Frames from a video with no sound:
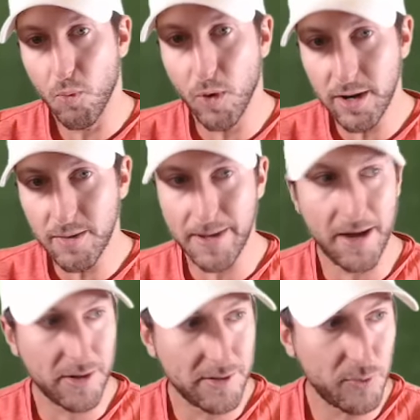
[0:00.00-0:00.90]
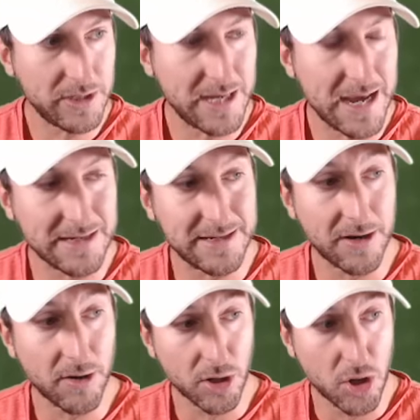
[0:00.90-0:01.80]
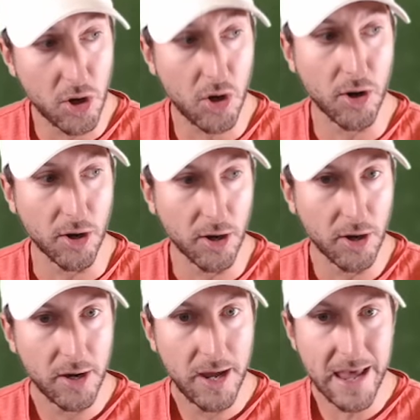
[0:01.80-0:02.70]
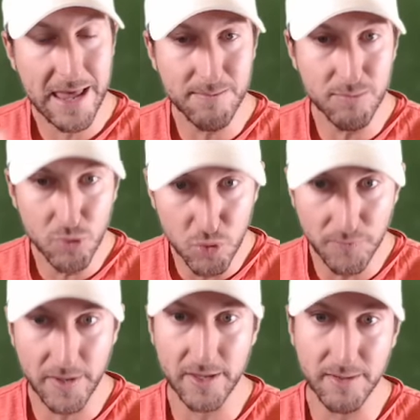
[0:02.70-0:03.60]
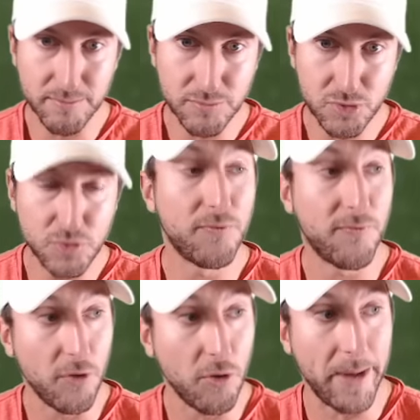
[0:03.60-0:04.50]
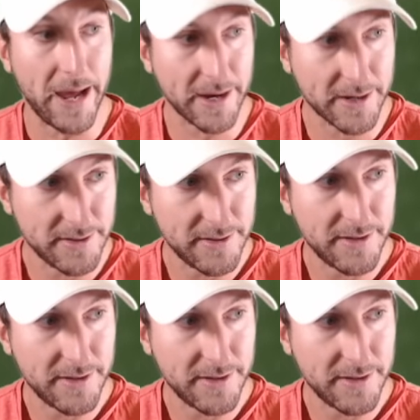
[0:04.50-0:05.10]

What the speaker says: What about if we take Derek Carr and move him to fullback?